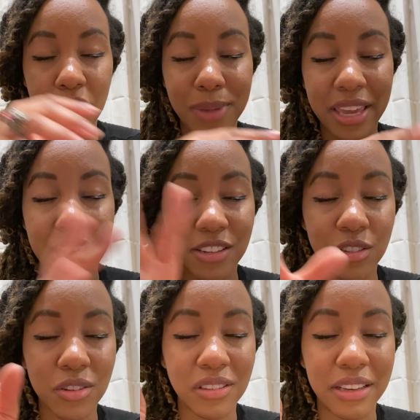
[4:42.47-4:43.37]
my
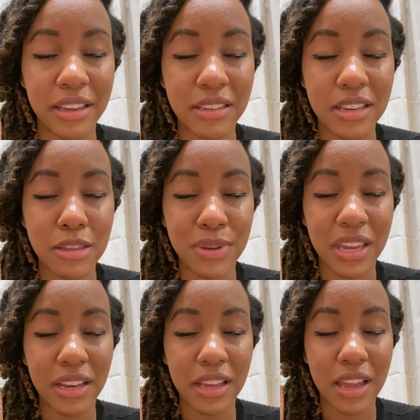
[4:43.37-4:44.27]
candles are lit, in the
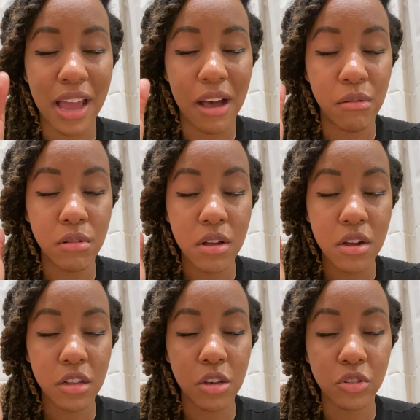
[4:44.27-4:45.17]
beginning, I'll
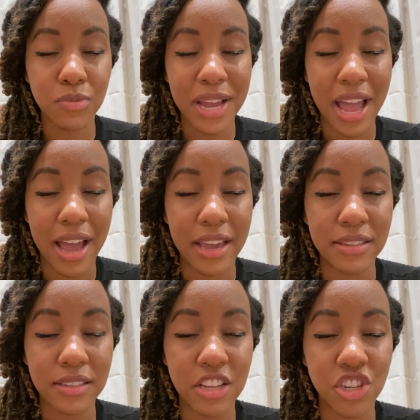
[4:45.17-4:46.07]
close my
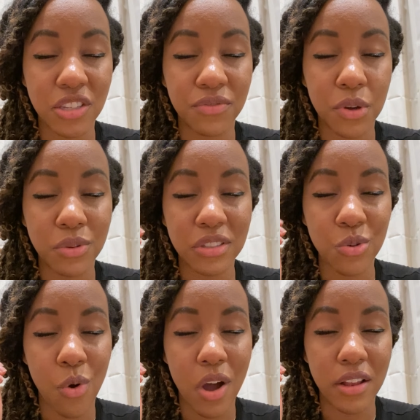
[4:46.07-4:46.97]
eyes and just focus
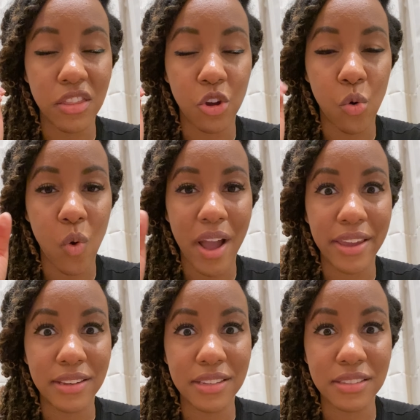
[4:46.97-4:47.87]
on the
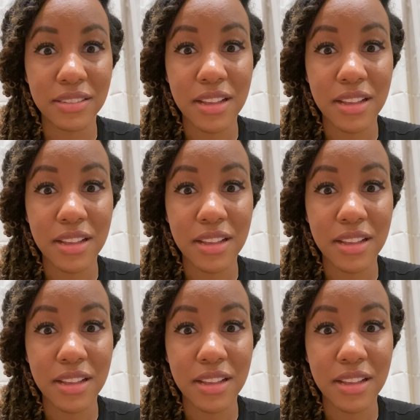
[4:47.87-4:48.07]
quietness